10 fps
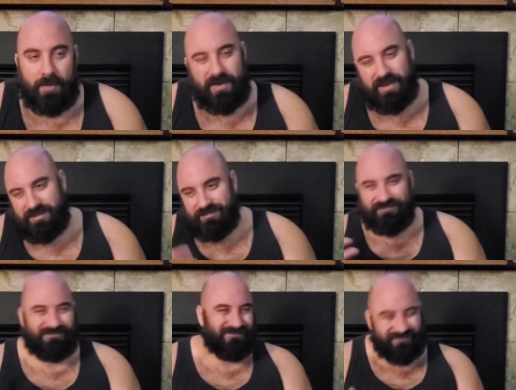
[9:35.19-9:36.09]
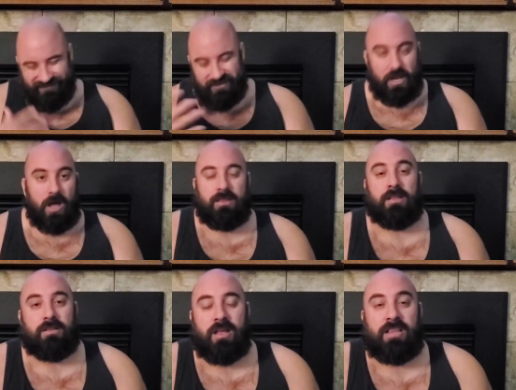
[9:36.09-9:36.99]
I mean, not in
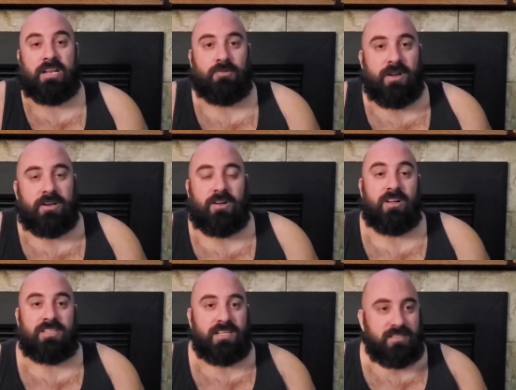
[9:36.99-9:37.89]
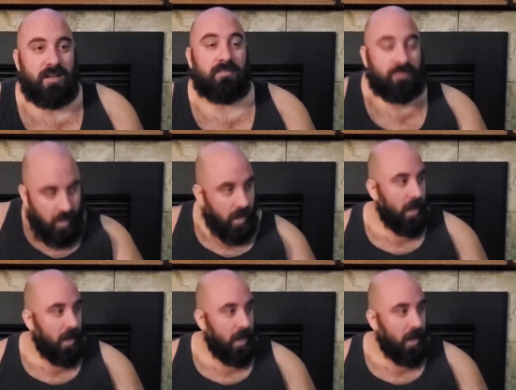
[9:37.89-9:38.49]
the, not in that greater context of,